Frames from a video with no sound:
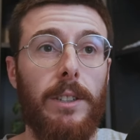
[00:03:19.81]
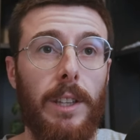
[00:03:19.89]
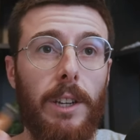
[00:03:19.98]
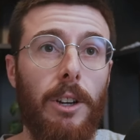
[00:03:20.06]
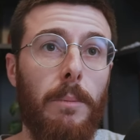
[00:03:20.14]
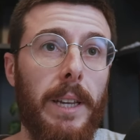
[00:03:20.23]
So
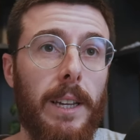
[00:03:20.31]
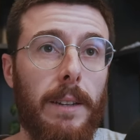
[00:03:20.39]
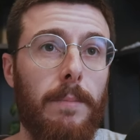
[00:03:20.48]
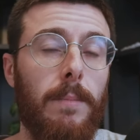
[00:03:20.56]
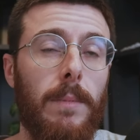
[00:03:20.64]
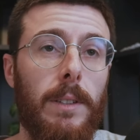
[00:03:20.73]
they're going to be
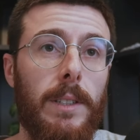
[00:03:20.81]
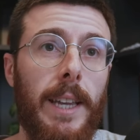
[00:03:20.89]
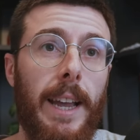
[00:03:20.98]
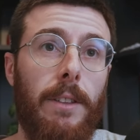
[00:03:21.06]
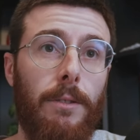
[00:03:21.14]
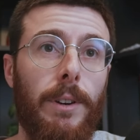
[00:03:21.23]
a
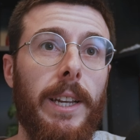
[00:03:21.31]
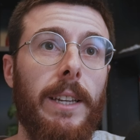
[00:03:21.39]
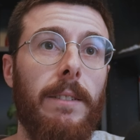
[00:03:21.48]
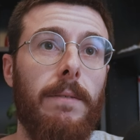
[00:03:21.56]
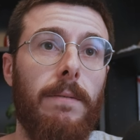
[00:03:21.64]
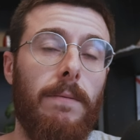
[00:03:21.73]
Tech
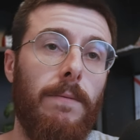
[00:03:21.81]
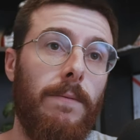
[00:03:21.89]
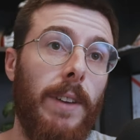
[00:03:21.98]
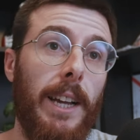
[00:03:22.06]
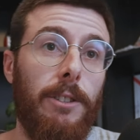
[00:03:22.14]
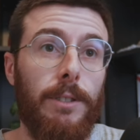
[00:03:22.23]
3
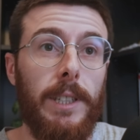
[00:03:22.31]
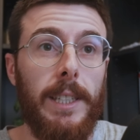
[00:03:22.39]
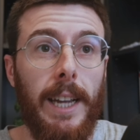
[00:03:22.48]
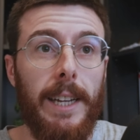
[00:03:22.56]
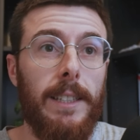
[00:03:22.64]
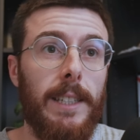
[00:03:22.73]
factory
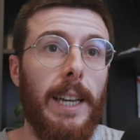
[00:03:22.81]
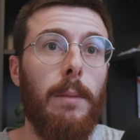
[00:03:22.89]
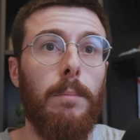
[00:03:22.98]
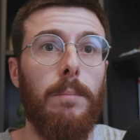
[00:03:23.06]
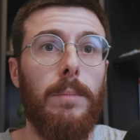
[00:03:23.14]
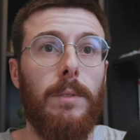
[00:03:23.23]

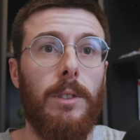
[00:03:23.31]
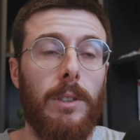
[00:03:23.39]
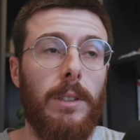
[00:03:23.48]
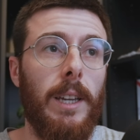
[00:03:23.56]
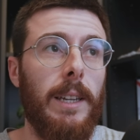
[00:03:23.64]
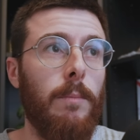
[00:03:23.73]
KTM
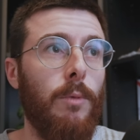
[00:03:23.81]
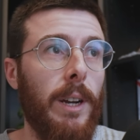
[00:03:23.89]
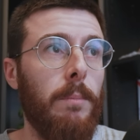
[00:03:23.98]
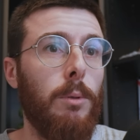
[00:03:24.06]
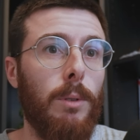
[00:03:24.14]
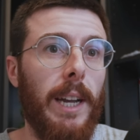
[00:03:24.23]
team,
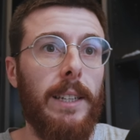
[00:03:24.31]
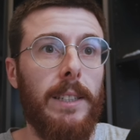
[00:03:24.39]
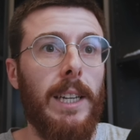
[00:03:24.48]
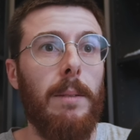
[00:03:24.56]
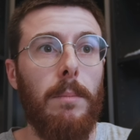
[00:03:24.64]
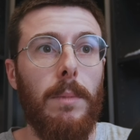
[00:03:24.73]
Red Bull
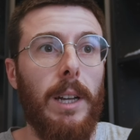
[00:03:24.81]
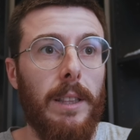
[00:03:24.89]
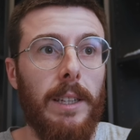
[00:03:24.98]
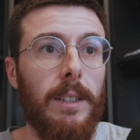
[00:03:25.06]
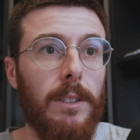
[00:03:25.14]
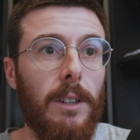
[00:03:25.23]
KTM, I
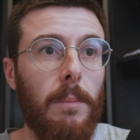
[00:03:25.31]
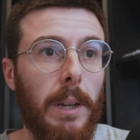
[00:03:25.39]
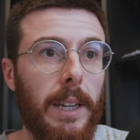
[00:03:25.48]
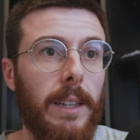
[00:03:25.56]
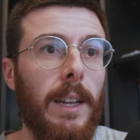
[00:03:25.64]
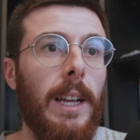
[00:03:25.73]
think it's going to
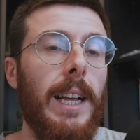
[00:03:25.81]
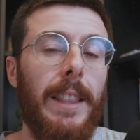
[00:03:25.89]
be.